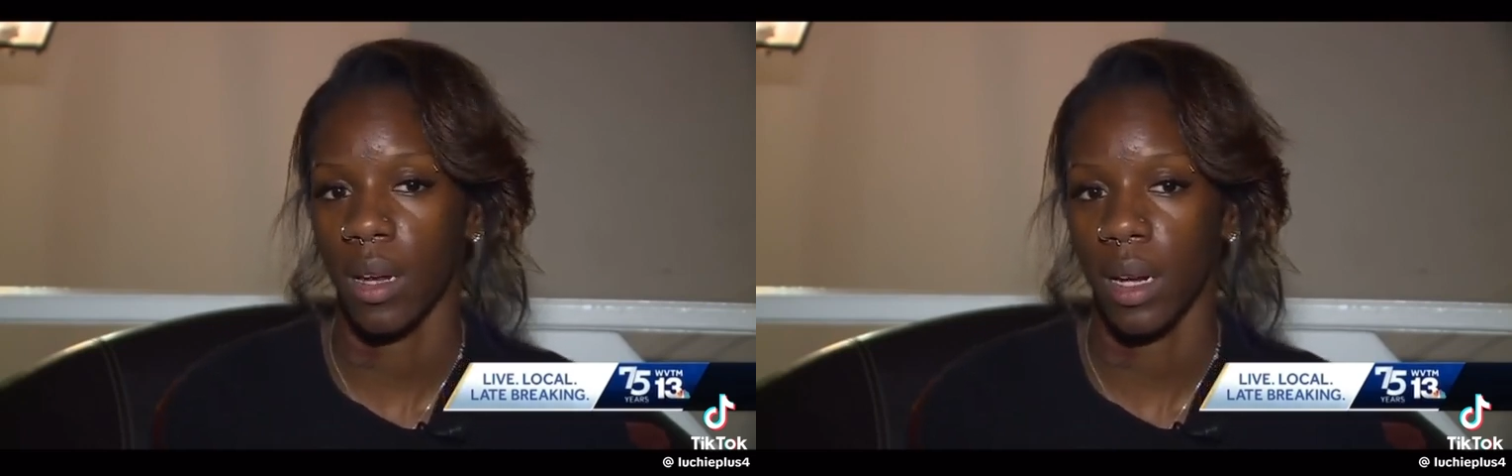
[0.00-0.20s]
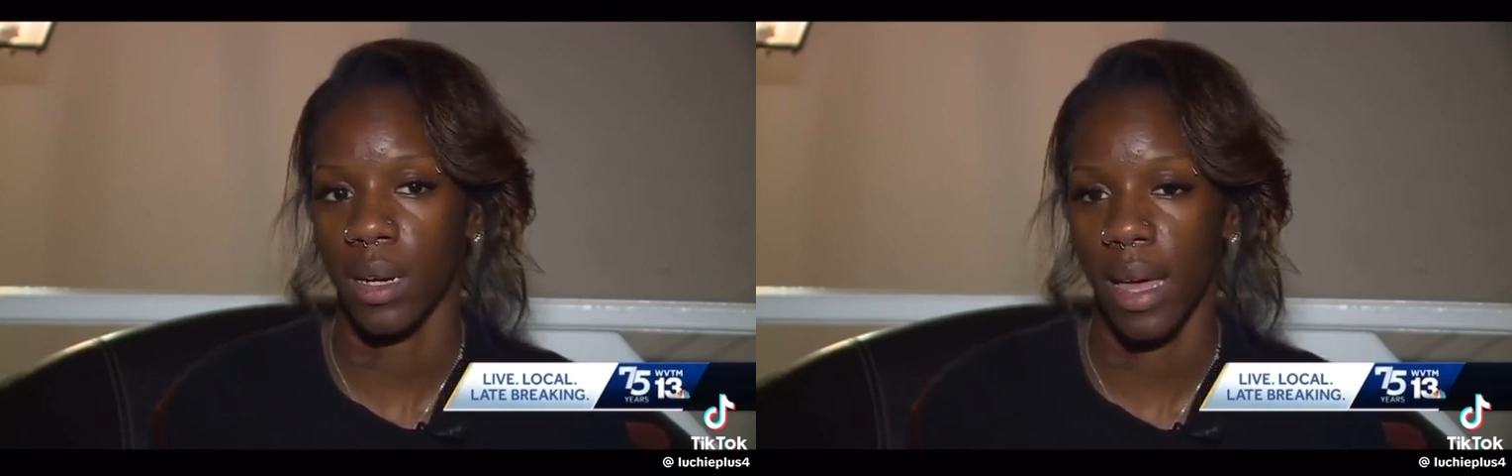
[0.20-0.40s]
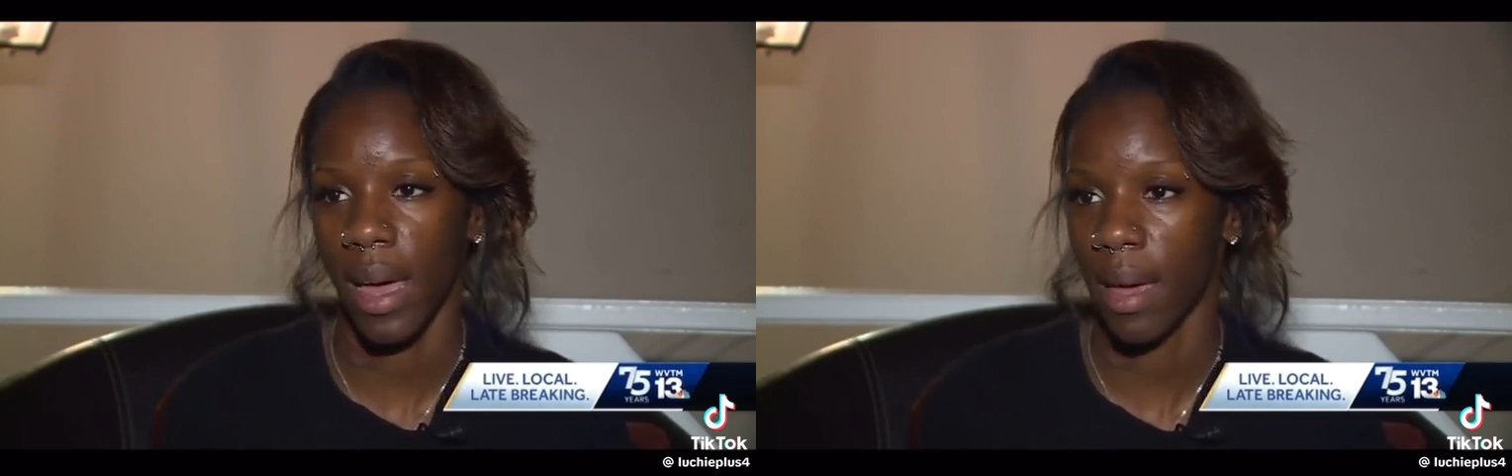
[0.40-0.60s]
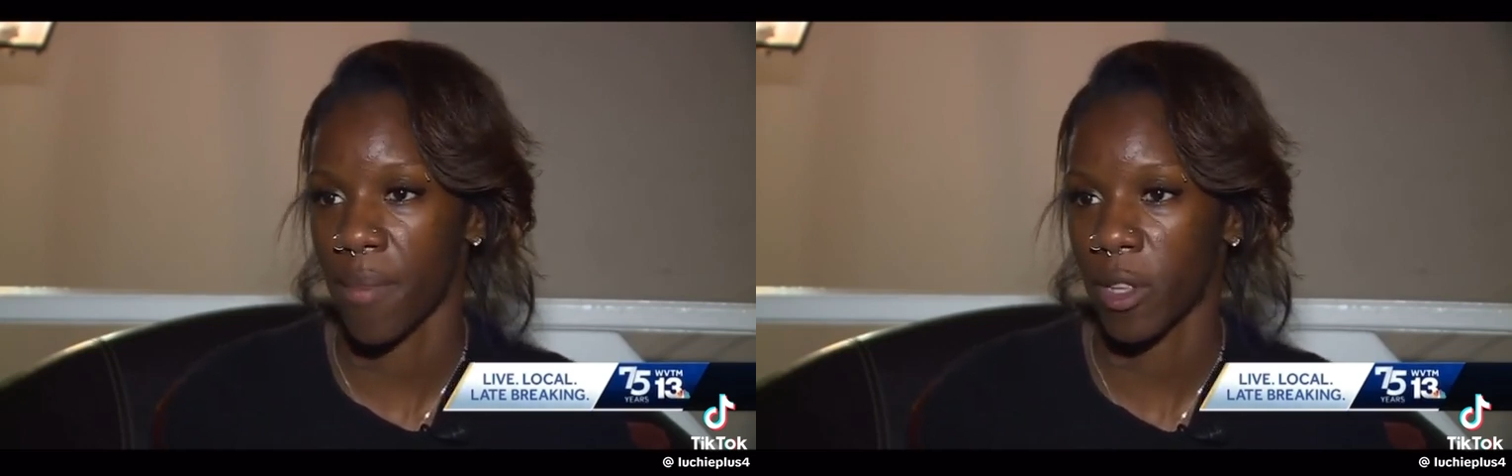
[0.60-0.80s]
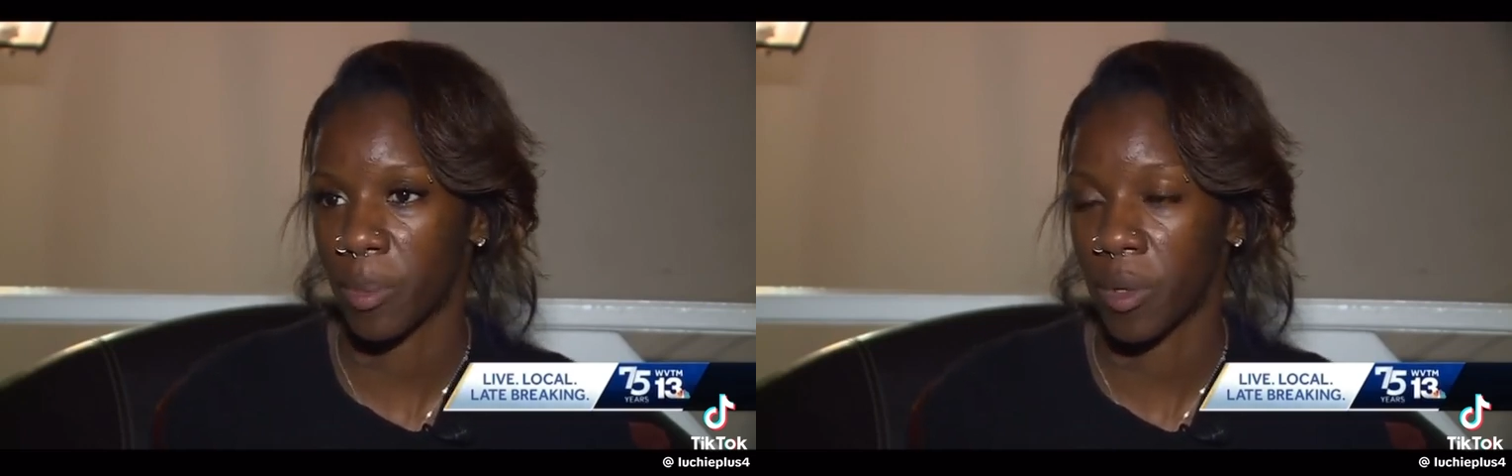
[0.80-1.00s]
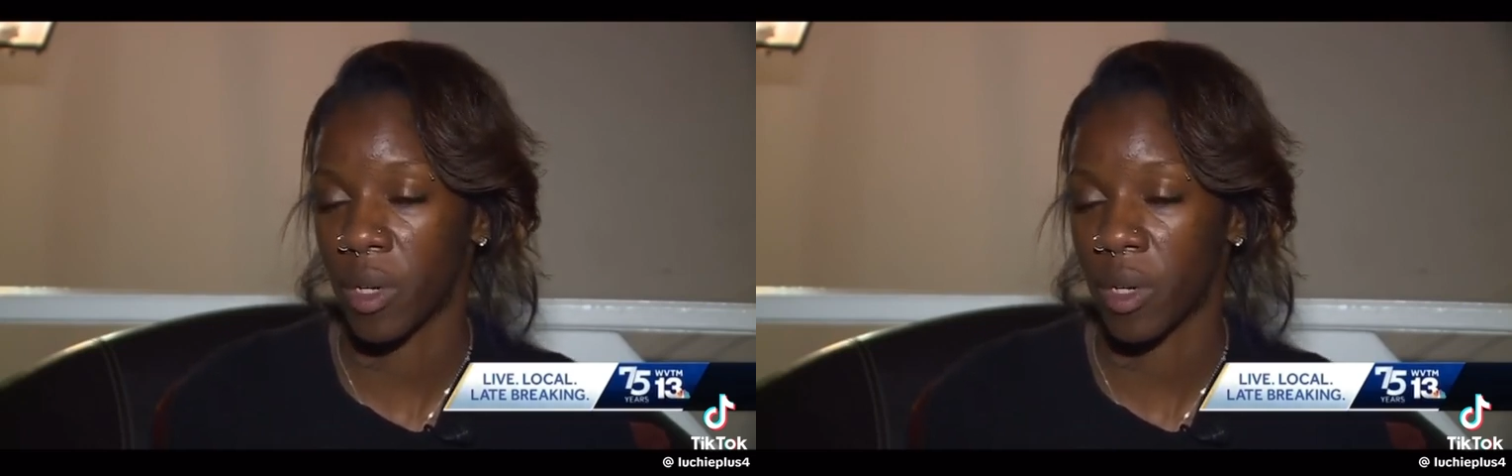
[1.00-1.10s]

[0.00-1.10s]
um, they had multiple